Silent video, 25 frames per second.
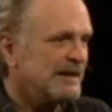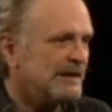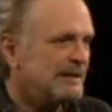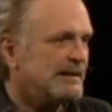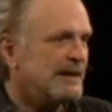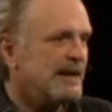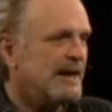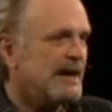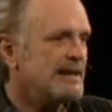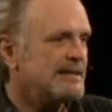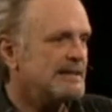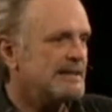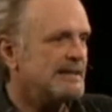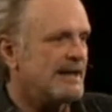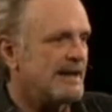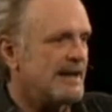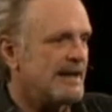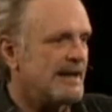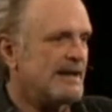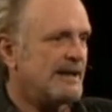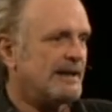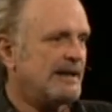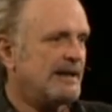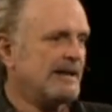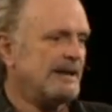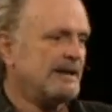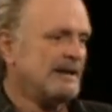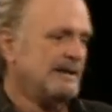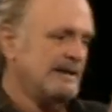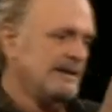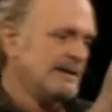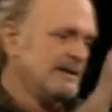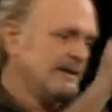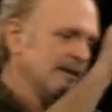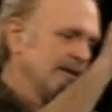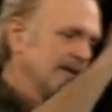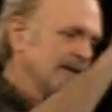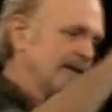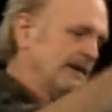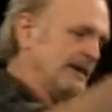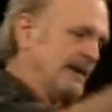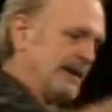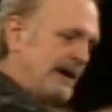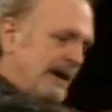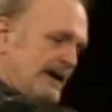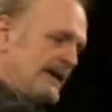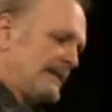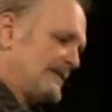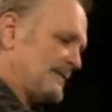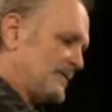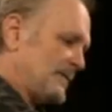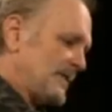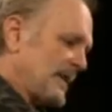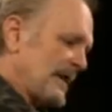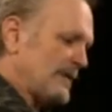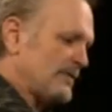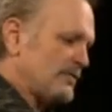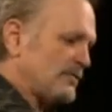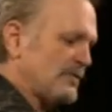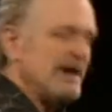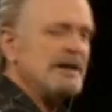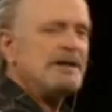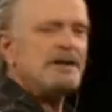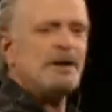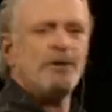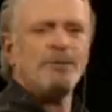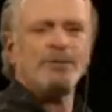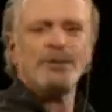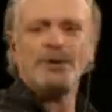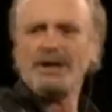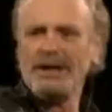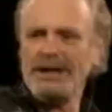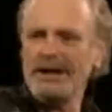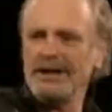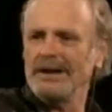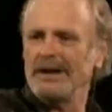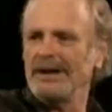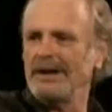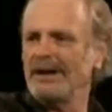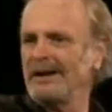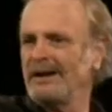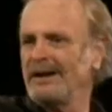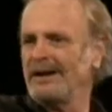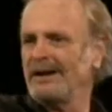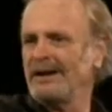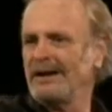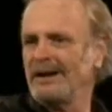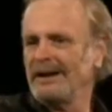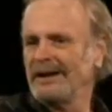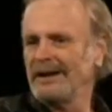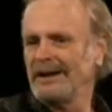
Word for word: And God's like, I got some guys right over here.